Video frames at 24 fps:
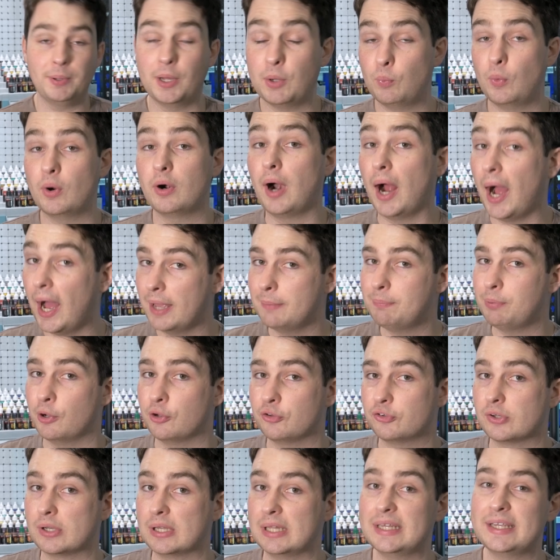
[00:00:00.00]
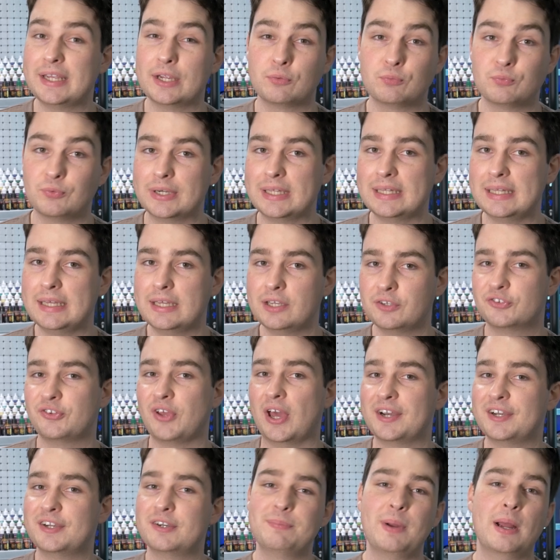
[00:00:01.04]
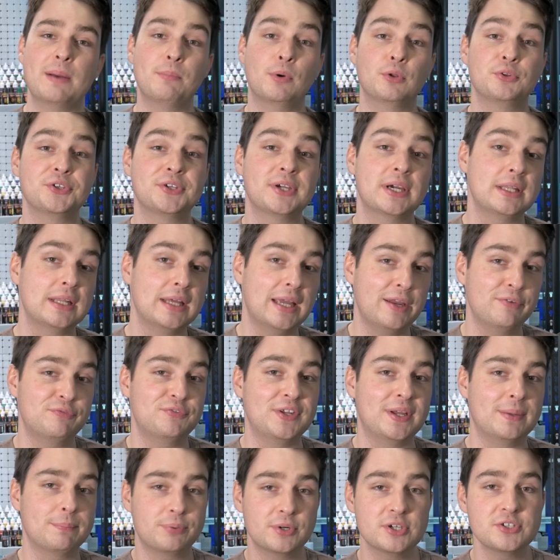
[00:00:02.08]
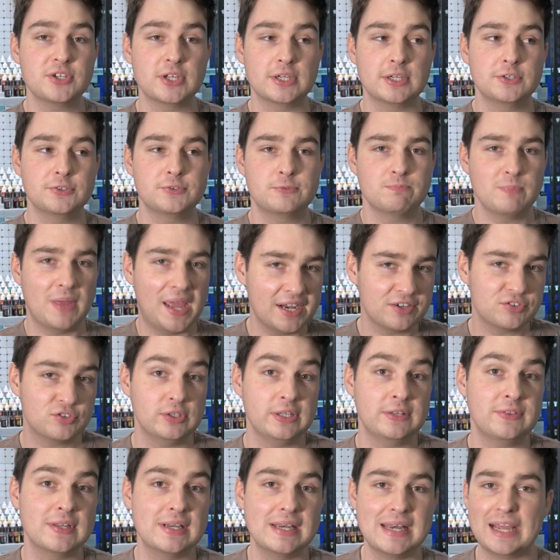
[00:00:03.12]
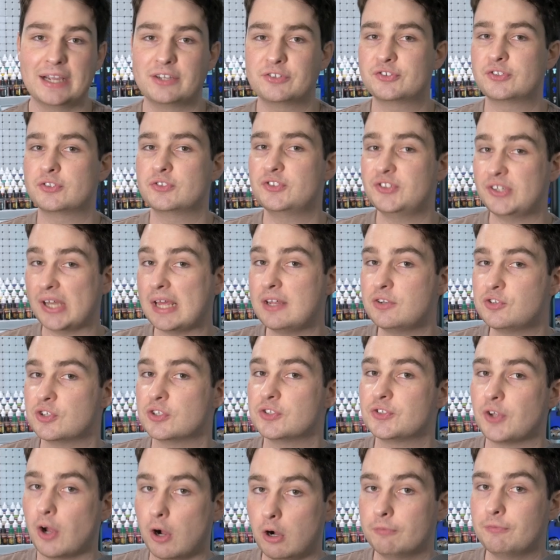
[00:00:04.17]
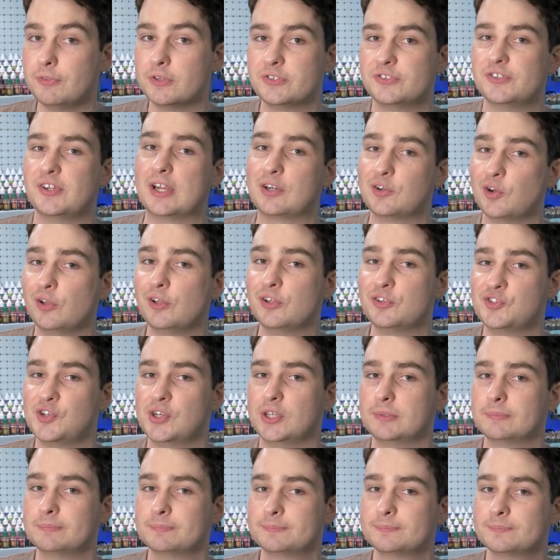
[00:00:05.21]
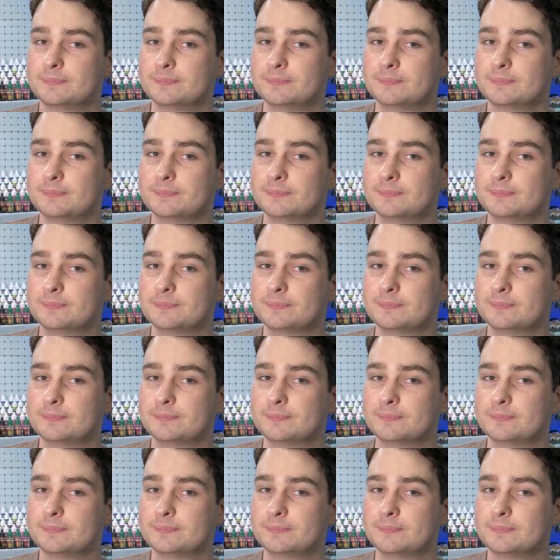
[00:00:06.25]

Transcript: But where I personally get really excited about multicolor FDM printing is actually the next stages of this technology